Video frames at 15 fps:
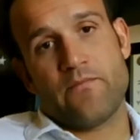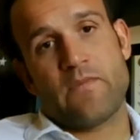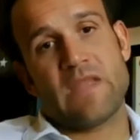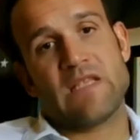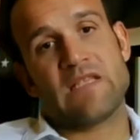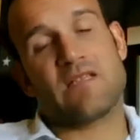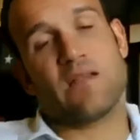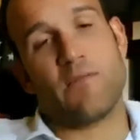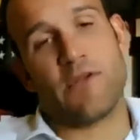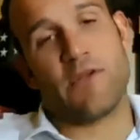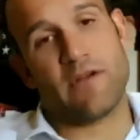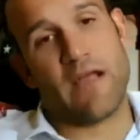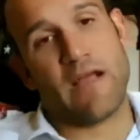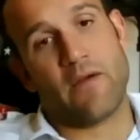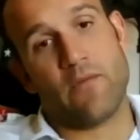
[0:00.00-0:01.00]
some of
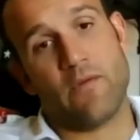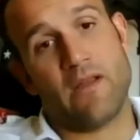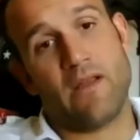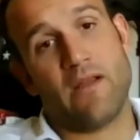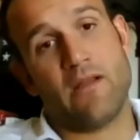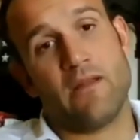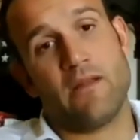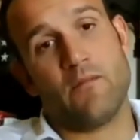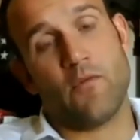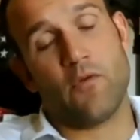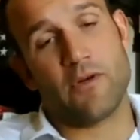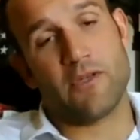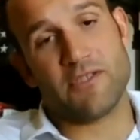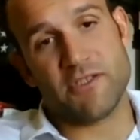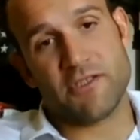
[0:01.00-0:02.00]
your equity in the
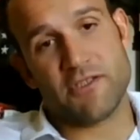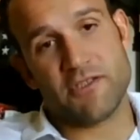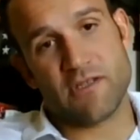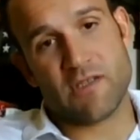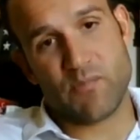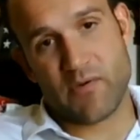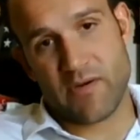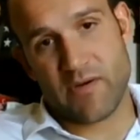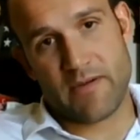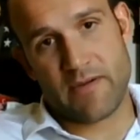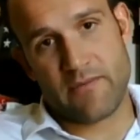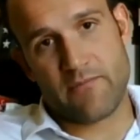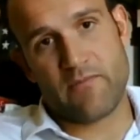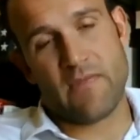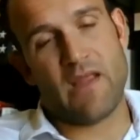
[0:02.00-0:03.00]
mortgage insurance
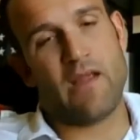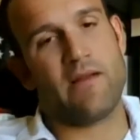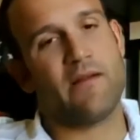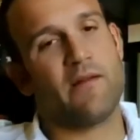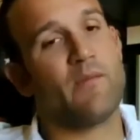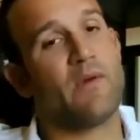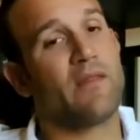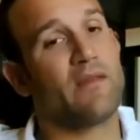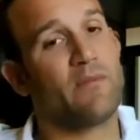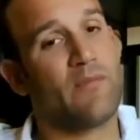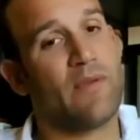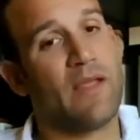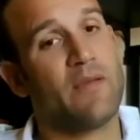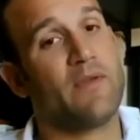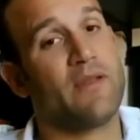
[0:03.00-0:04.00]
premium, and your monthly
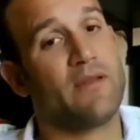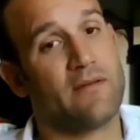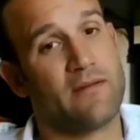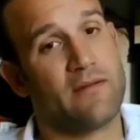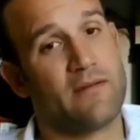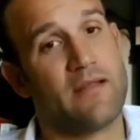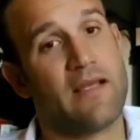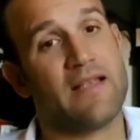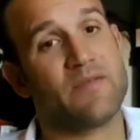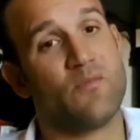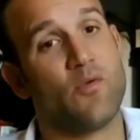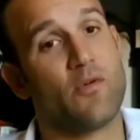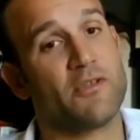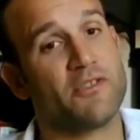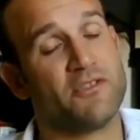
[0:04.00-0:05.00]
payment has
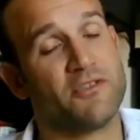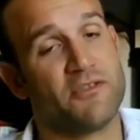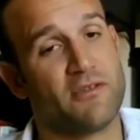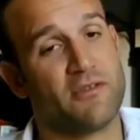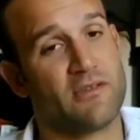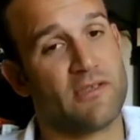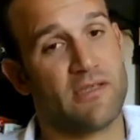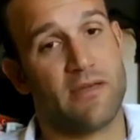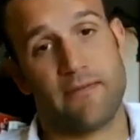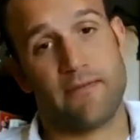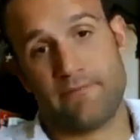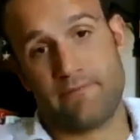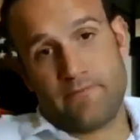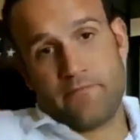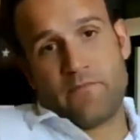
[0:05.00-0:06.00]
mortgage insurance in it.
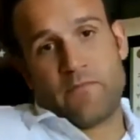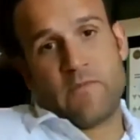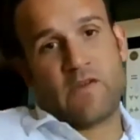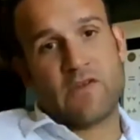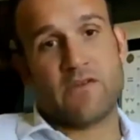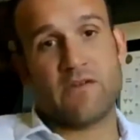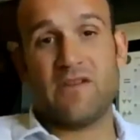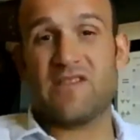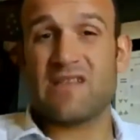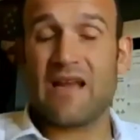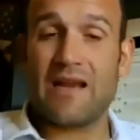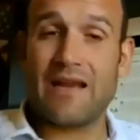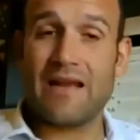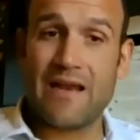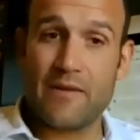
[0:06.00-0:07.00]
So you just
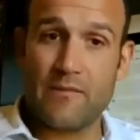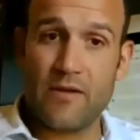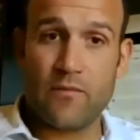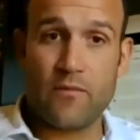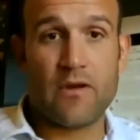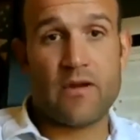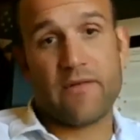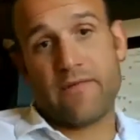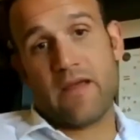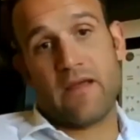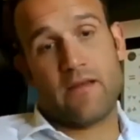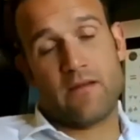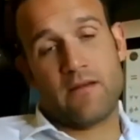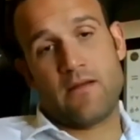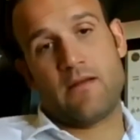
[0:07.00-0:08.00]
kind of got to be aware of that.
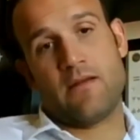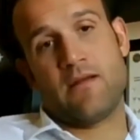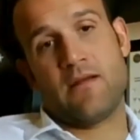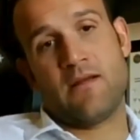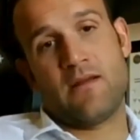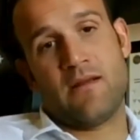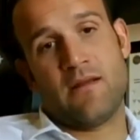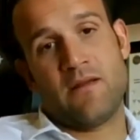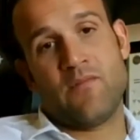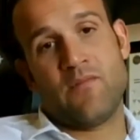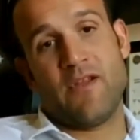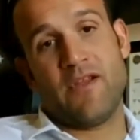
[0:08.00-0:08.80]
But